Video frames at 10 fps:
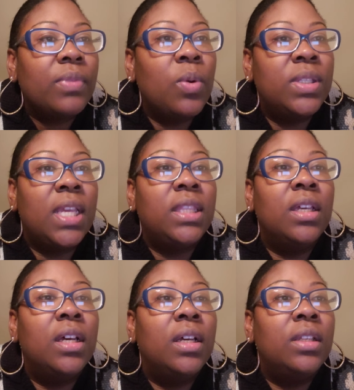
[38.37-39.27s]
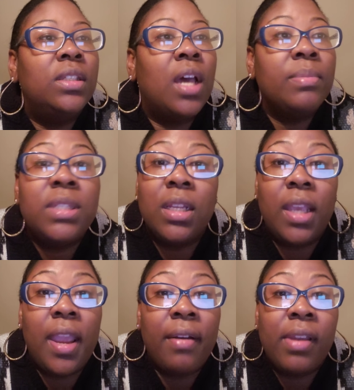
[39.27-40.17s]
was at the
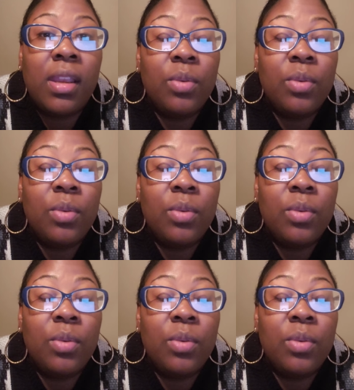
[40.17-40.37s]
domiciliary,